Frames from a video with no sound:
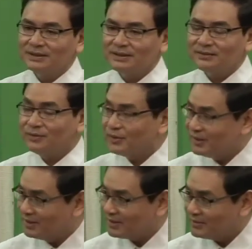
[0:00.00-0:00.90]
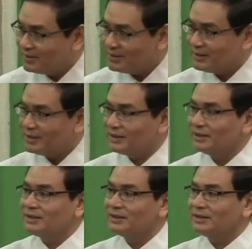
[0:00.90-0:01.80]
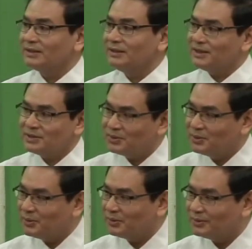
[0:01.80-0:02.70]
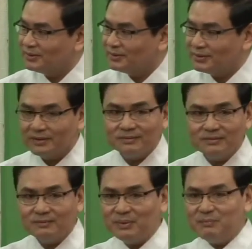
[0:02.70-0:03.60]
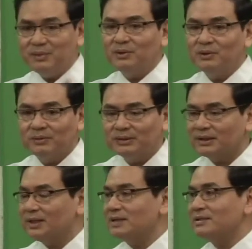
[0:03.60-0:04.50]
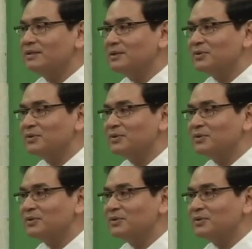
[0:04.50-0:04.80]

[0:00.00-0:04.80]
foreign terrorists? Yes or no? Mm-hmm. Now, people know, can answer that